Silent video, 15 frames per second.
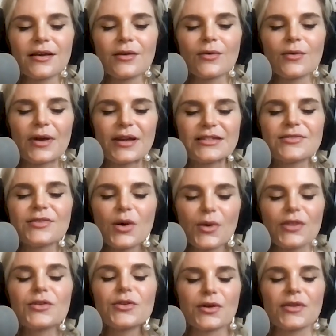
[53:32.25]
what is
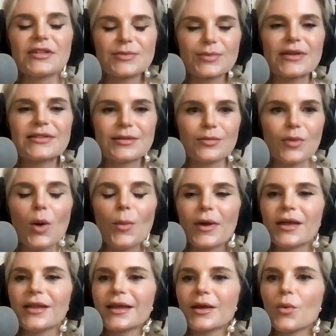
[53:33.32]
flowing through in this present
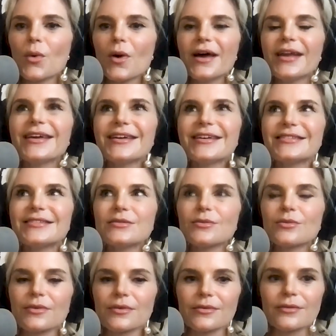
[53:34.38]
moment. Like what is
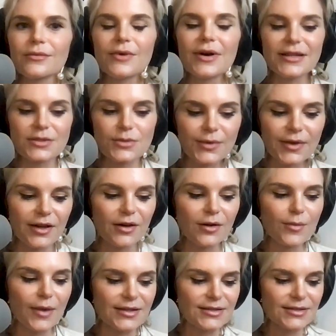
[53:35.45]
real
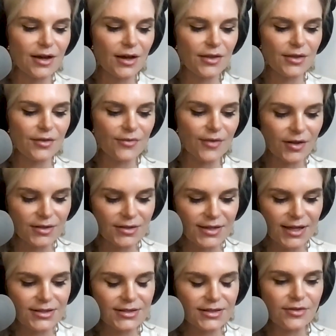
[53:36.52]
based on the felt
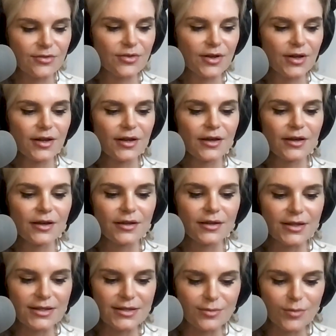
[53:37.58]
sense of
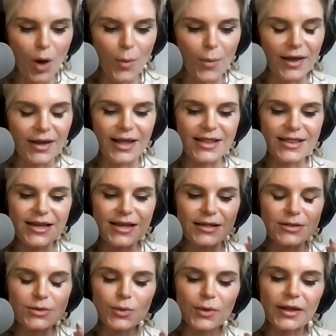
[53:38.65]
this moment. And I think
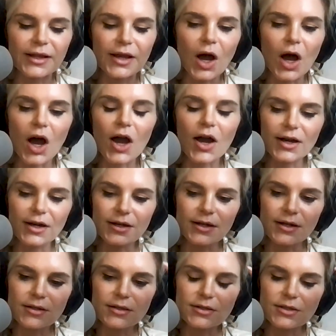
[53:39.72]
it's really hard
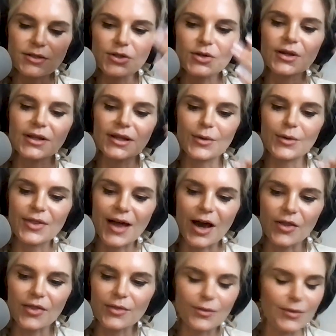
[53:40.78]
to do, and
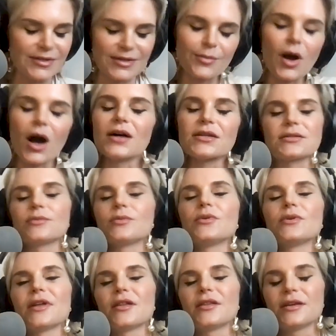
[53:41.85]
it was impossible
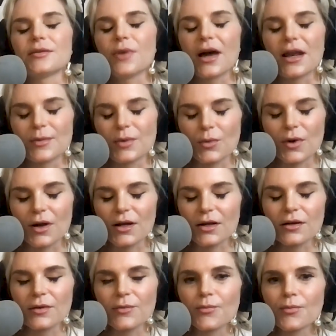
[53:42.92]
without the embodiment work,
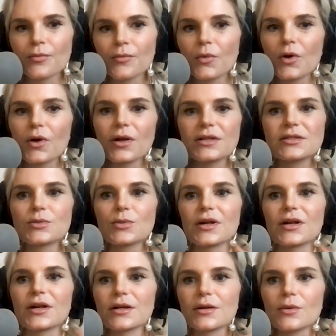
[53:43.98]
or because
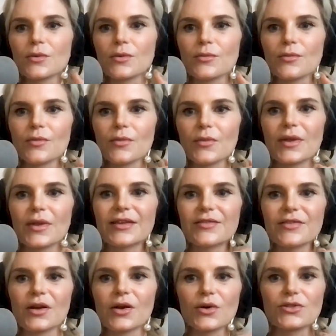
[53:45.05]
we live
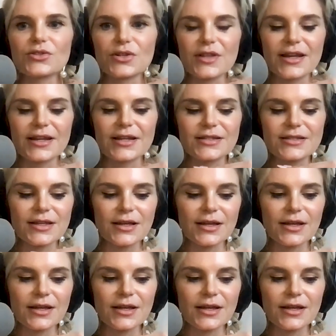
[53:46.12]
in a culture that is